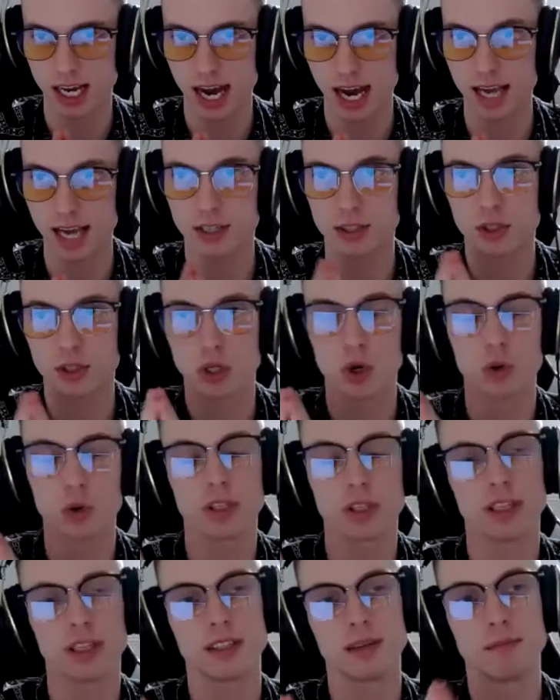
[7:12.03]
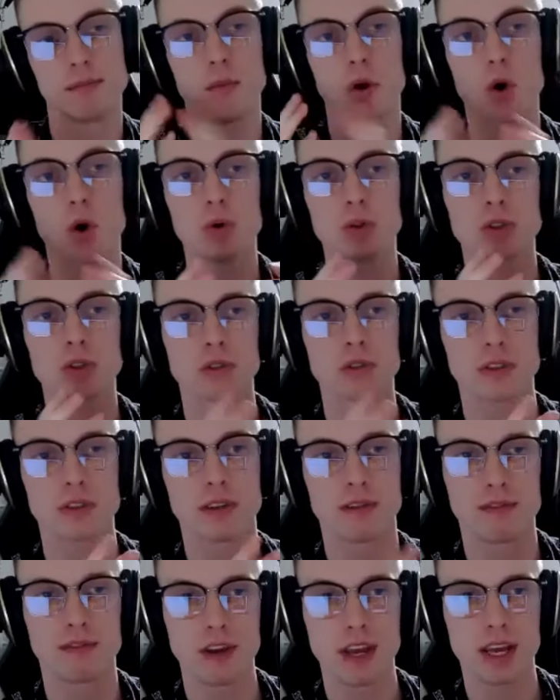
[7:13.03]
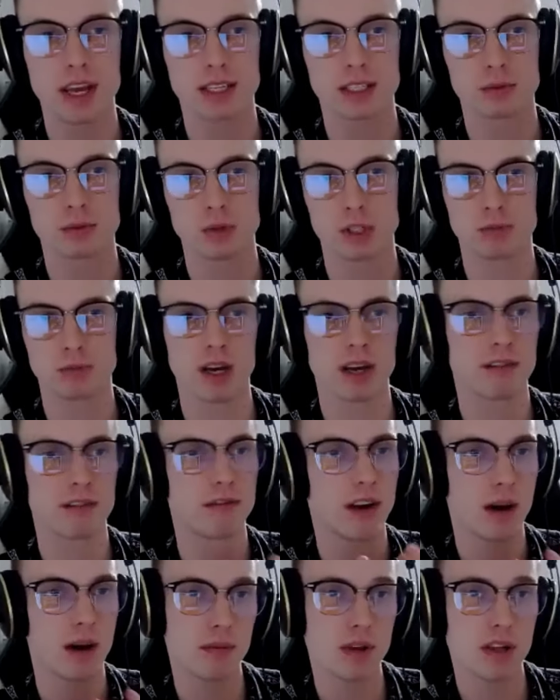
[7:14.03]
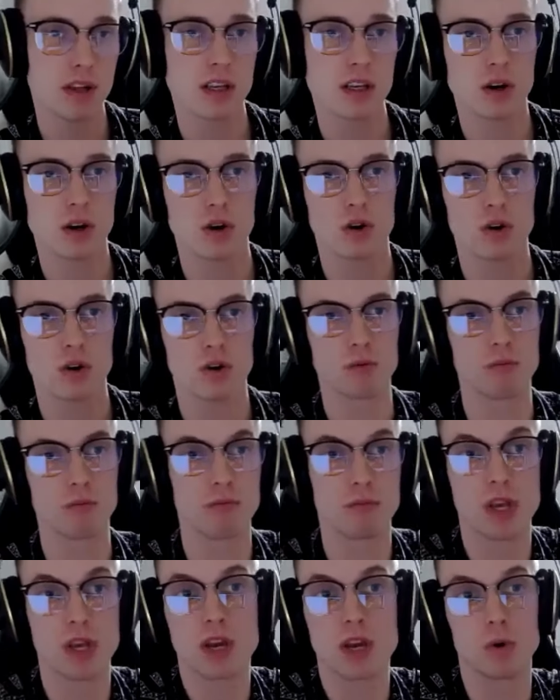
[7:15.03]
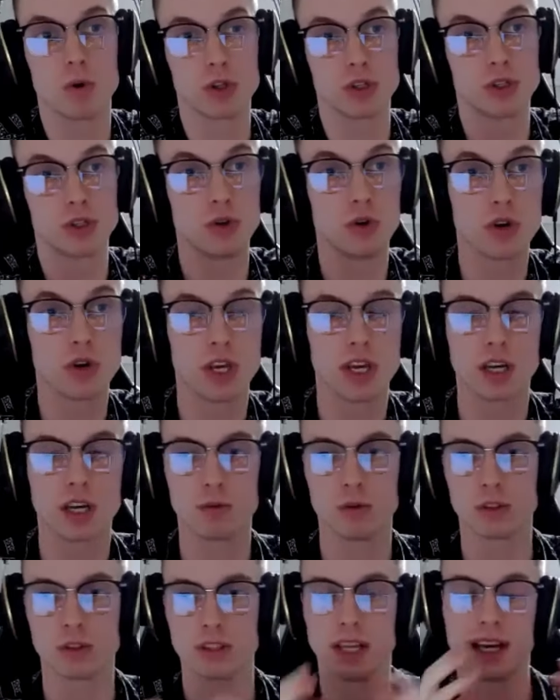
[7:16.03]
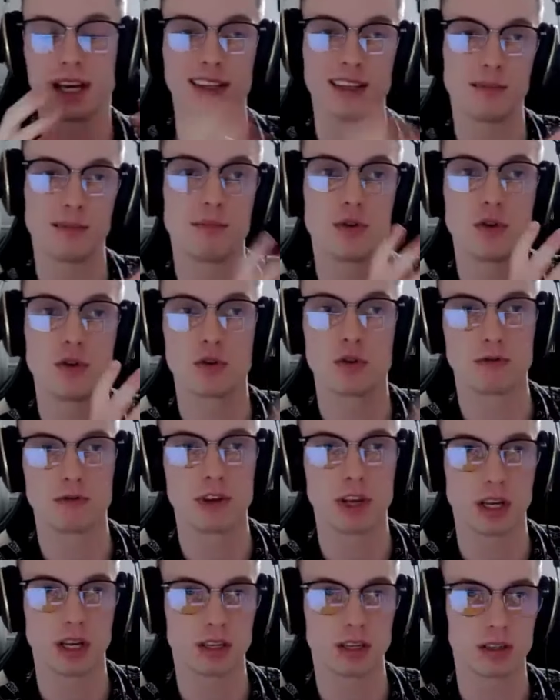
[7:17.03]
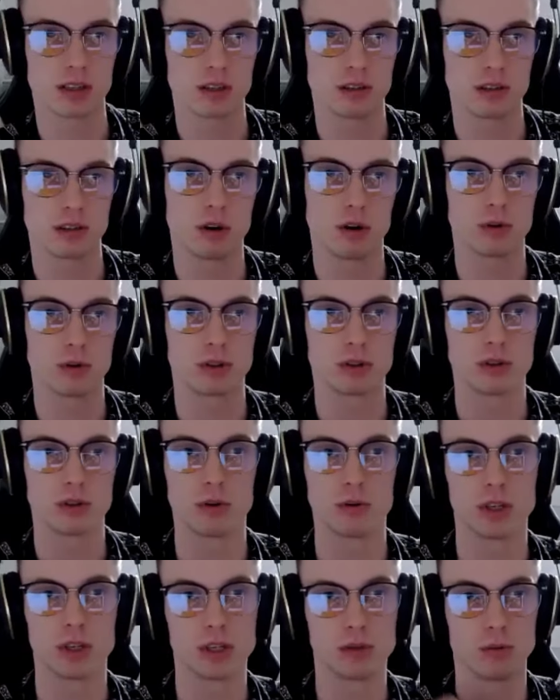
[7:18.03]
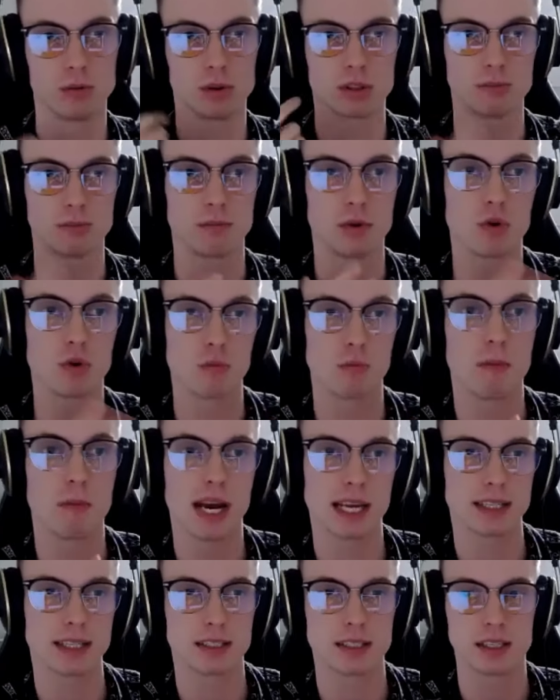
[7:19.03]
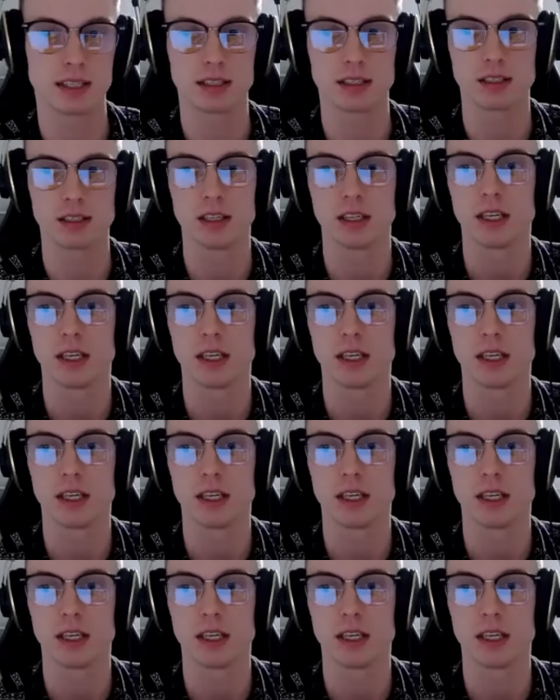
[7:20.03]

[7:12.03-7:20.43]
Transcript: I saw that the most of the things which my family or me was doing was like the pure thing, you know, so it was pure mindset.